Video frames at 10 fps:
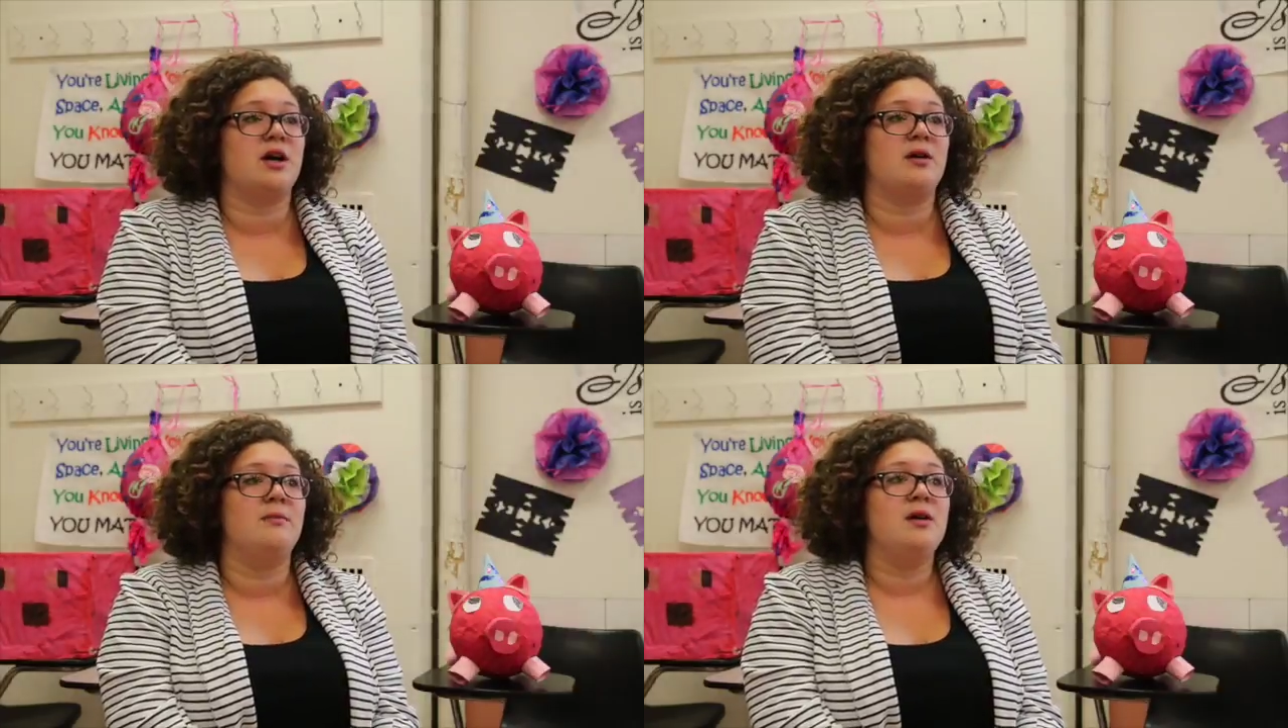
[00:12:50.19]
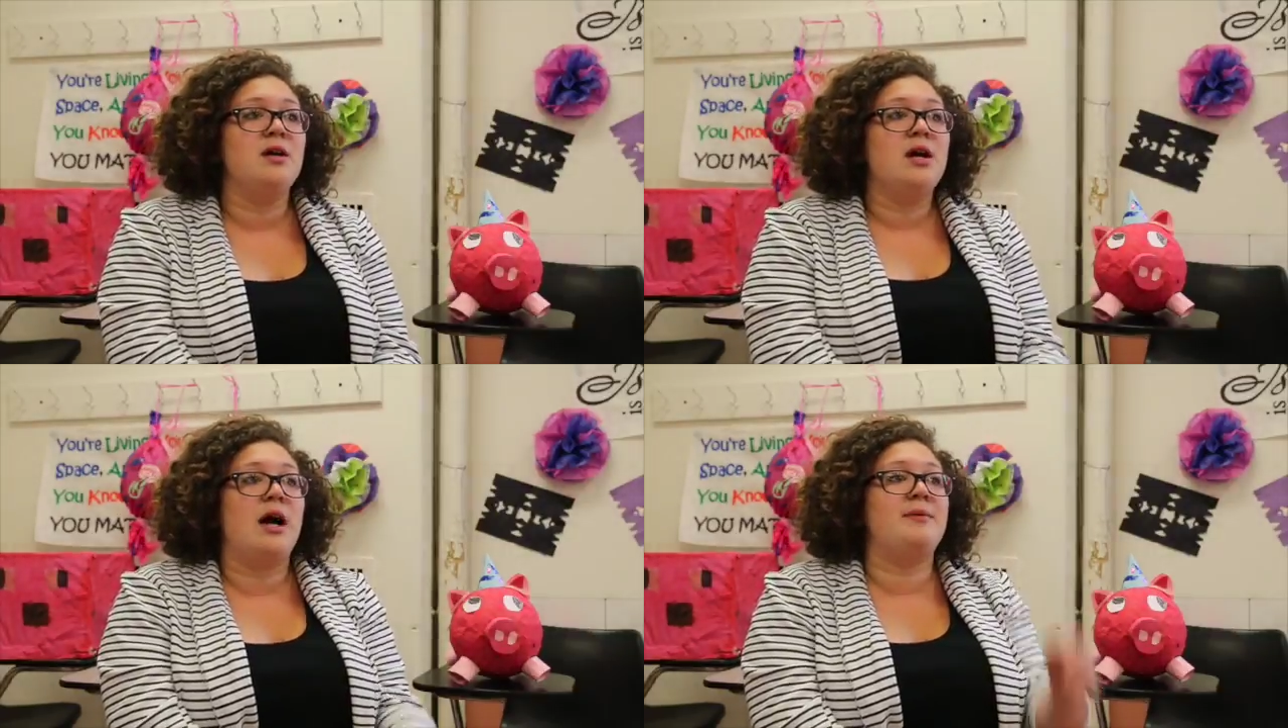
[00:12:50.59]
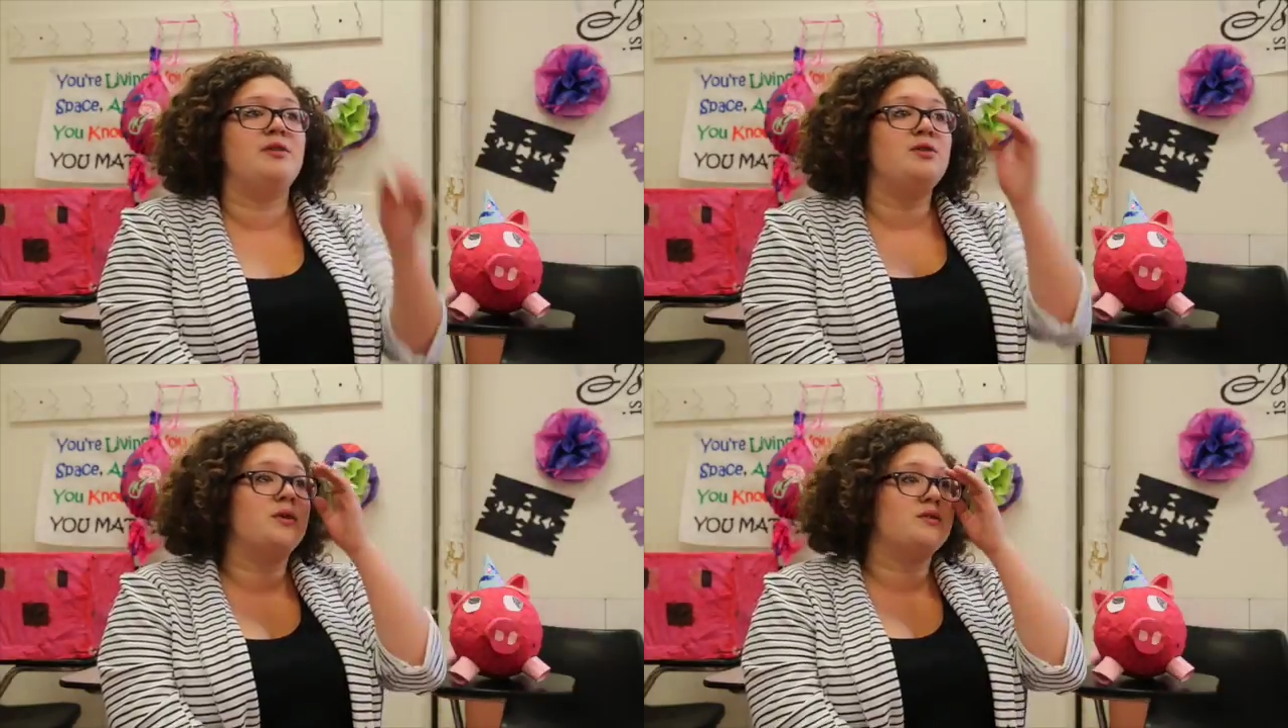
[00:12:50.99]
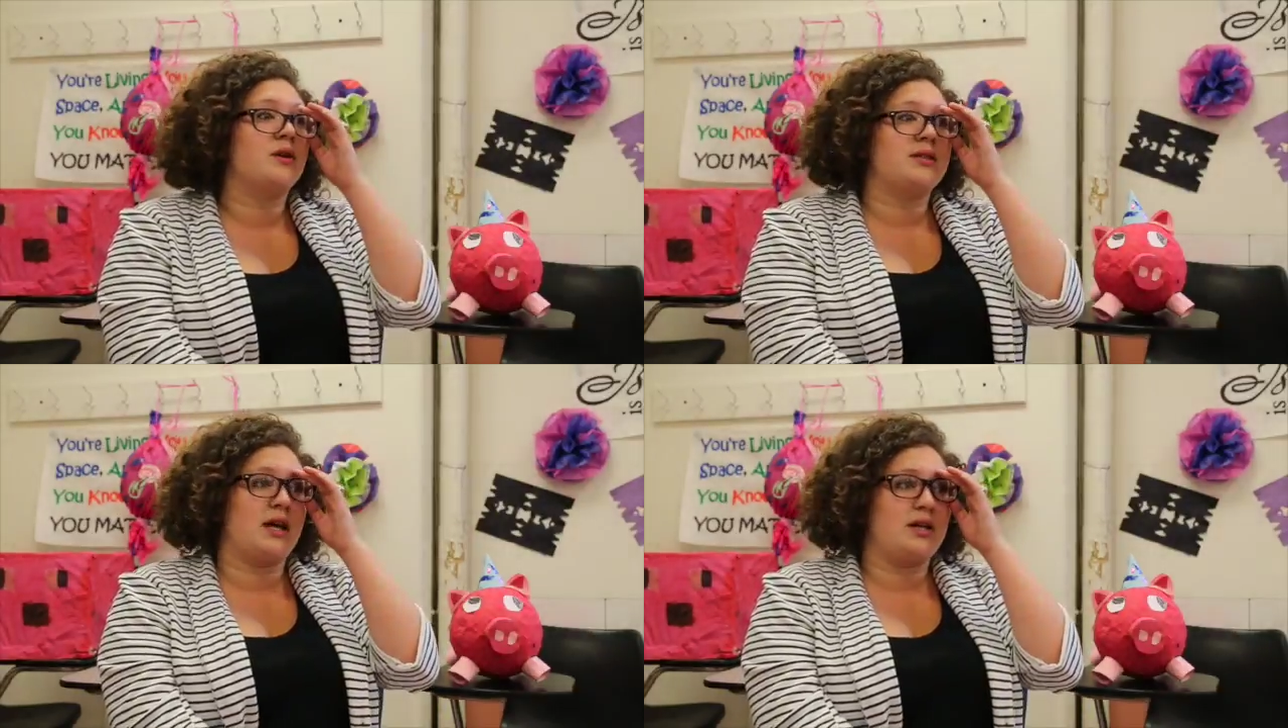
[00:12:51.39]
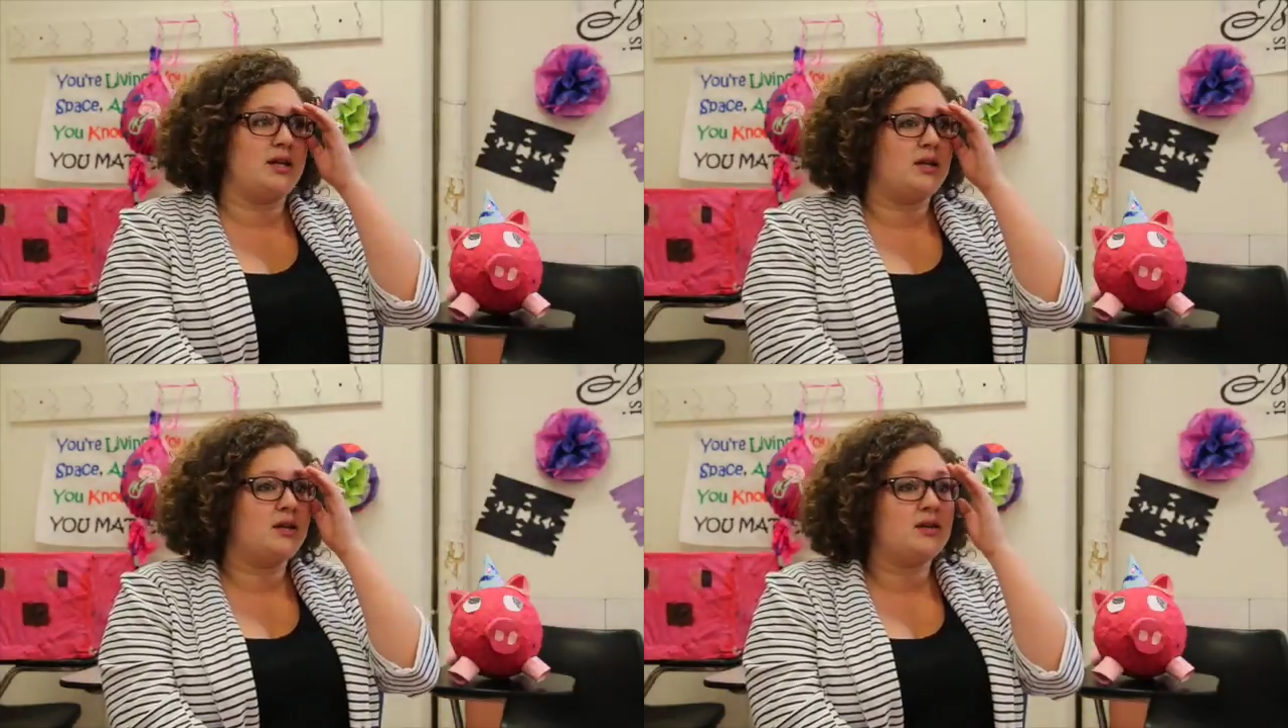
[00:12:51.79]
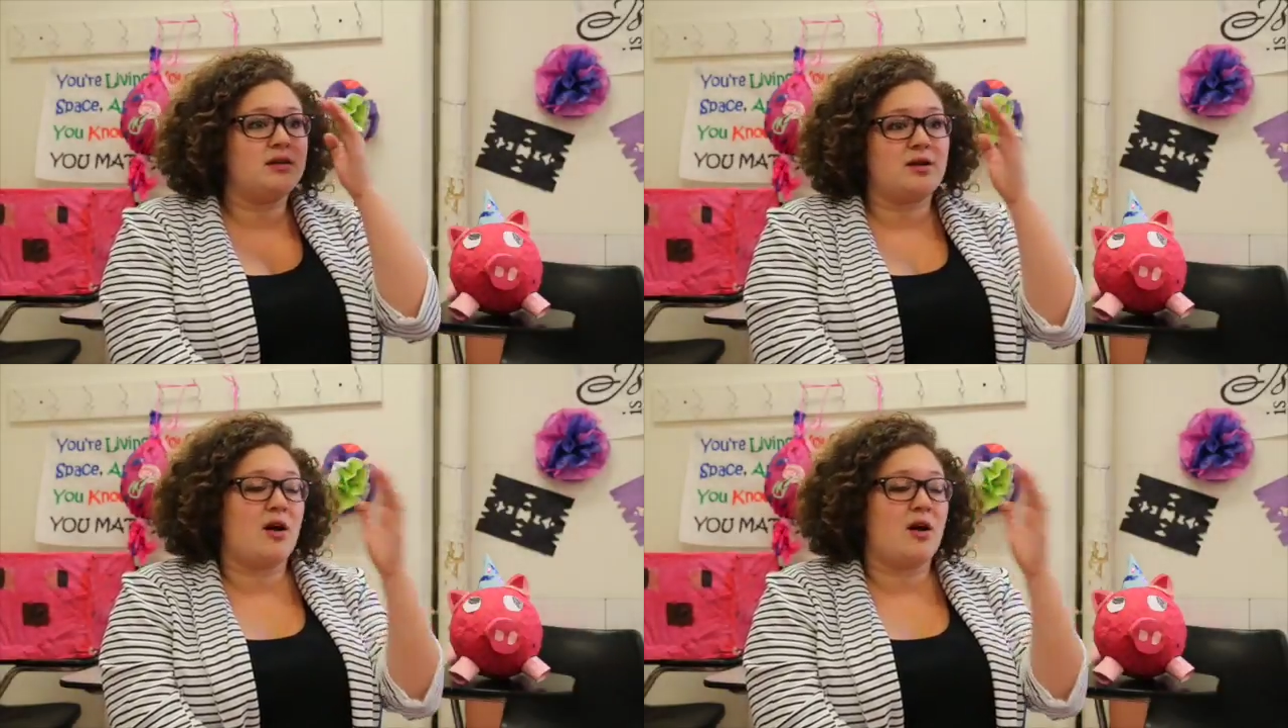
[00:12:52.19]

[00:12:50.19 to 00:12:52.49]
I mean, you can talk to any